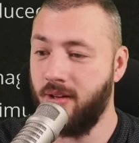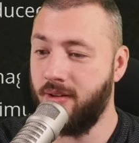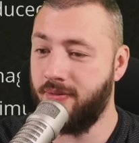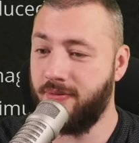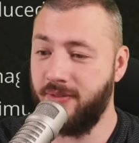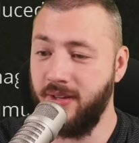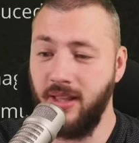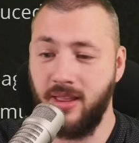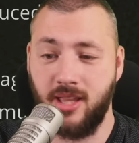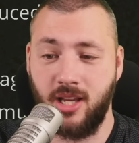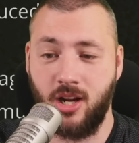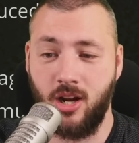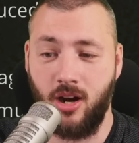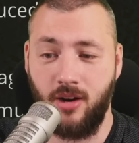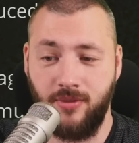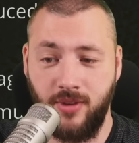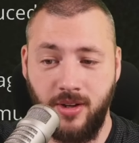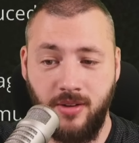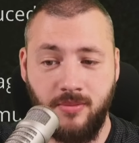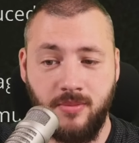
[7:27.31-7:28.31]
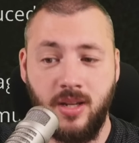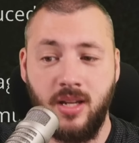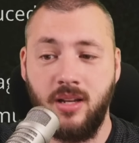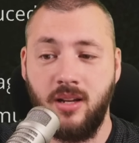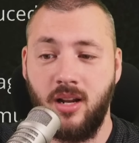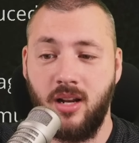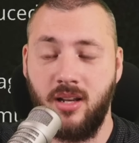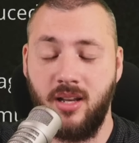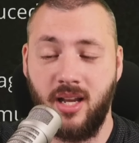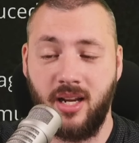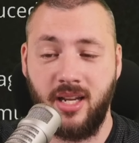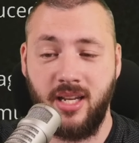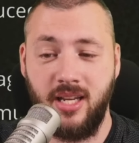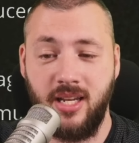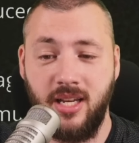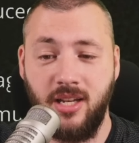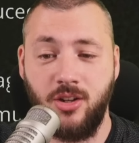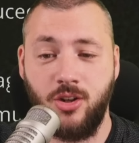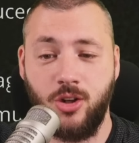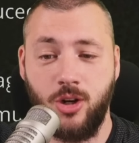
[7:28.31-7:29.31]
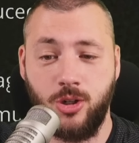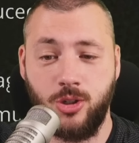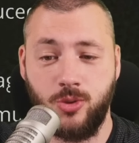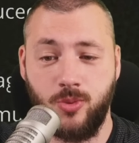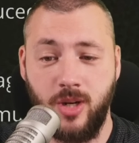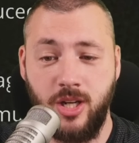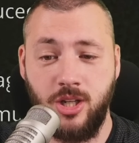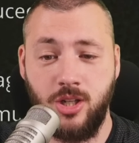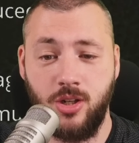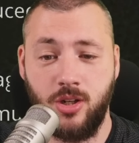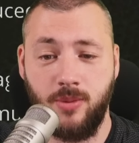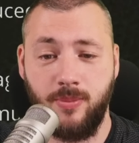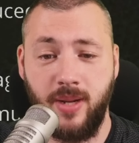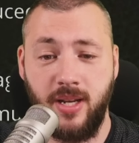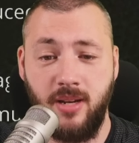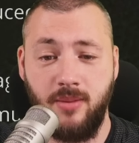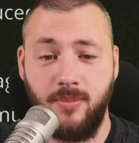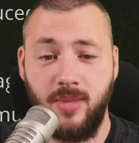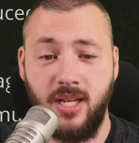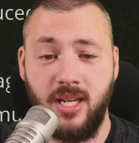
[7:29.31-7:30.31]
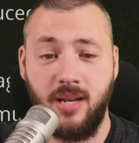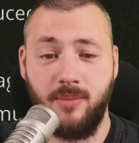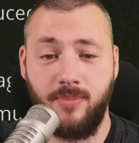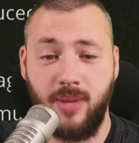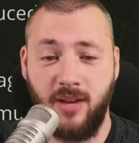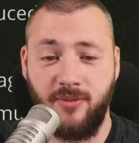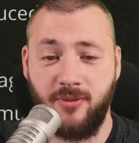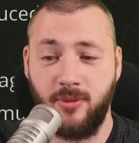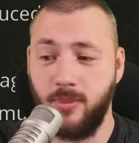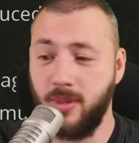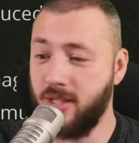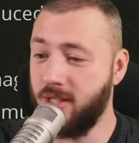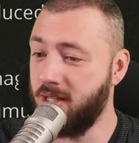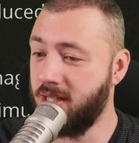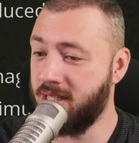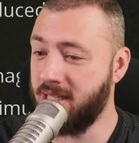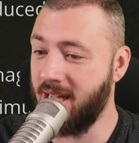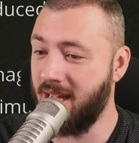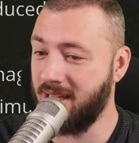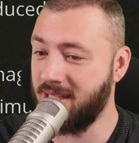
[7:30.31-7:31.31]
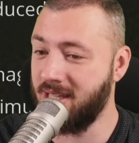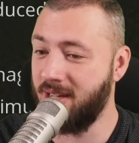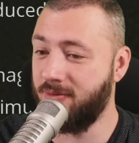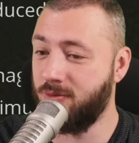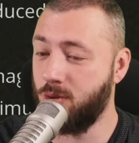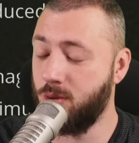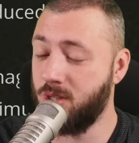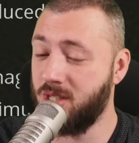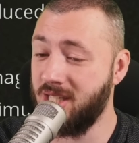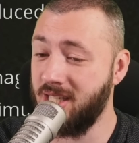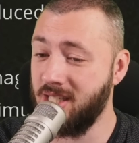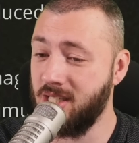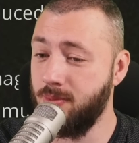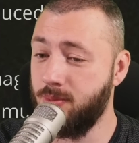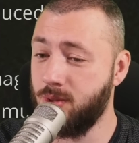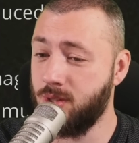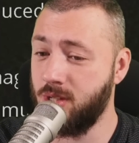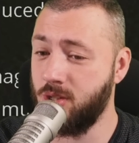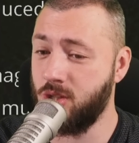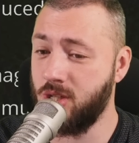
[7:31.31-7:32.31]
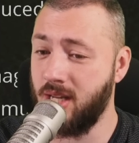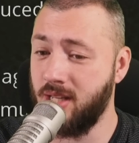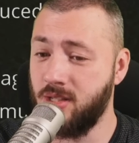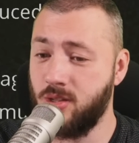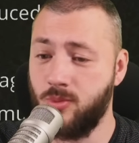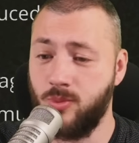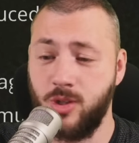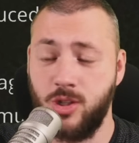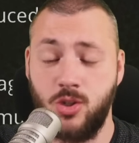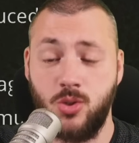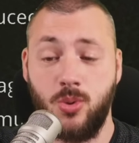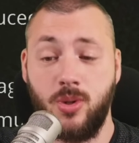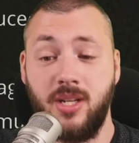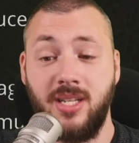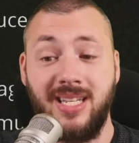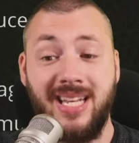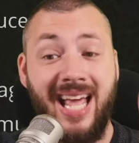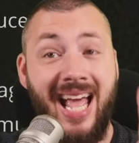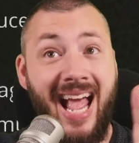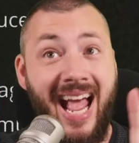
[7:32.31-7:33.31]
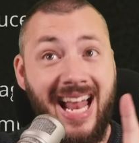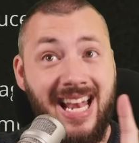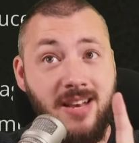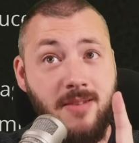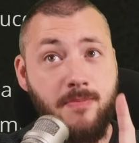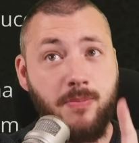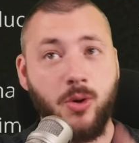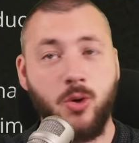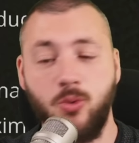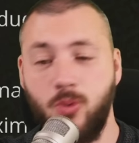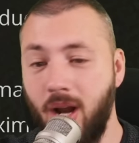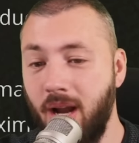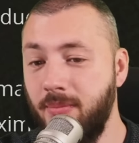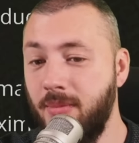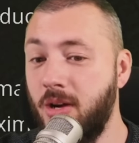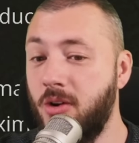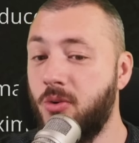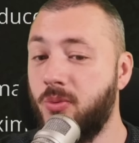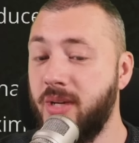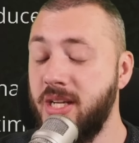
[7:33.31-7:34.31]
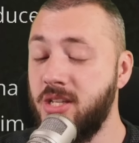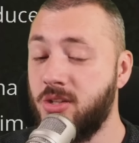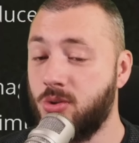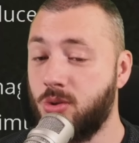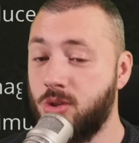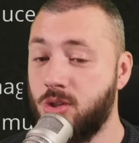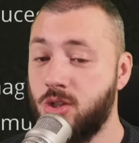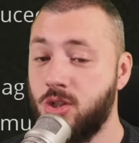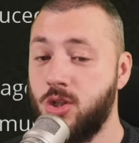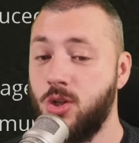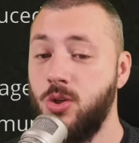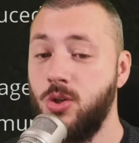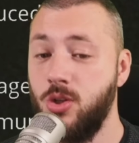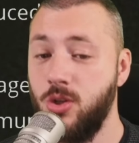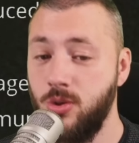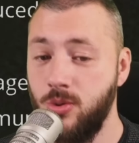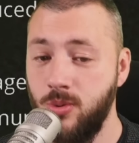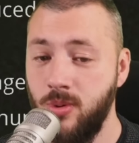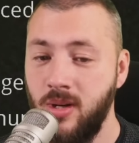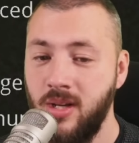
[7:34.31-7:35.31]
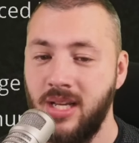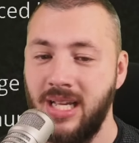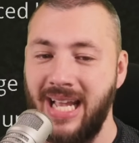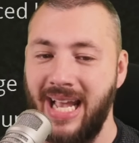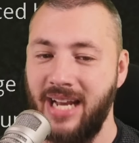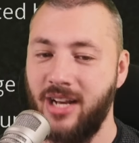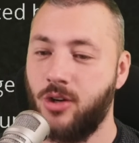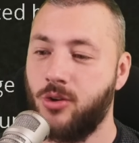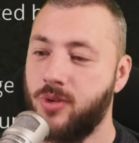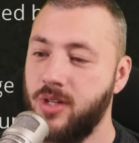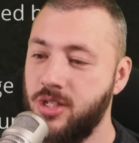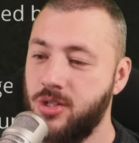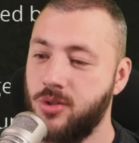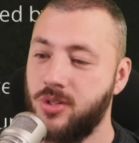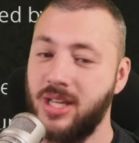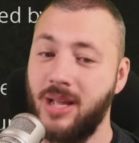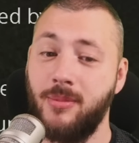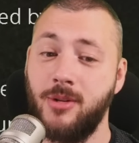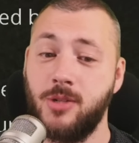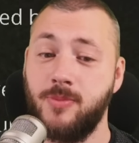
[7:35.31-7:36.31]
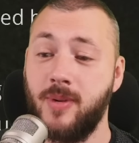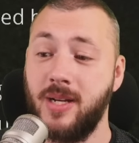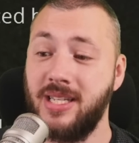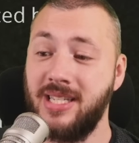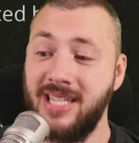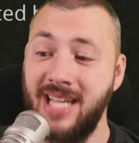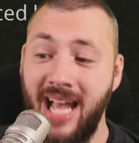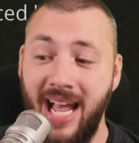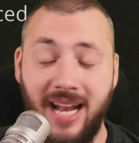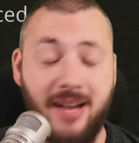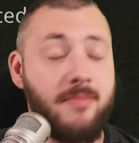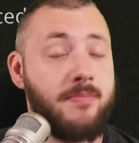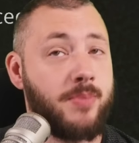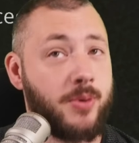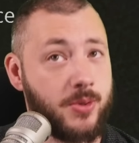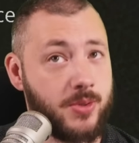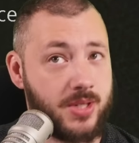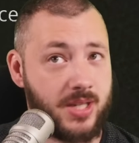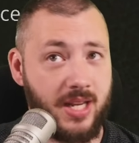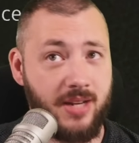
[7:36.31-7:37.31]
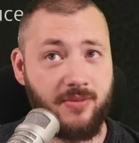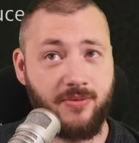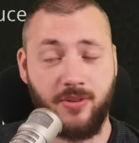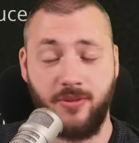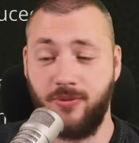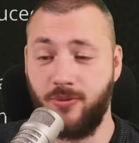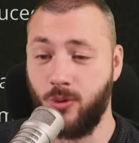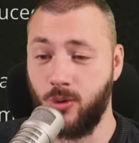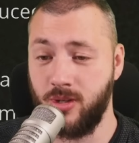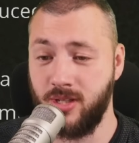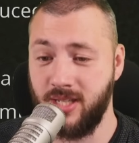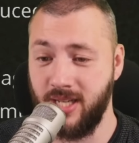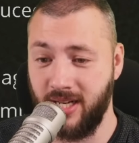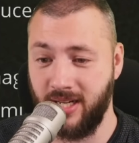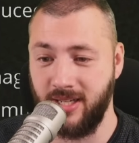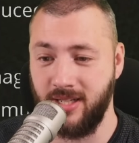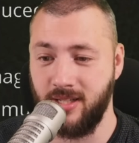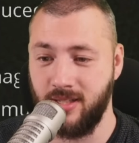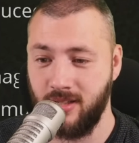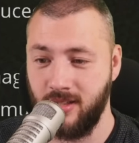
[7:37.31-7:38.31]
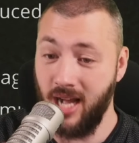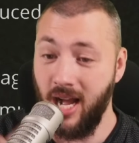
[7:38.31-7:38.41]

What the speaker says: Feed the Coven. Lucky Hit, Conjuration, Companion, Minion, and Bat Familiar attacks have to a 60% chance to restore 10 primary resource to you and increase your damage by 10% for 4 seconds.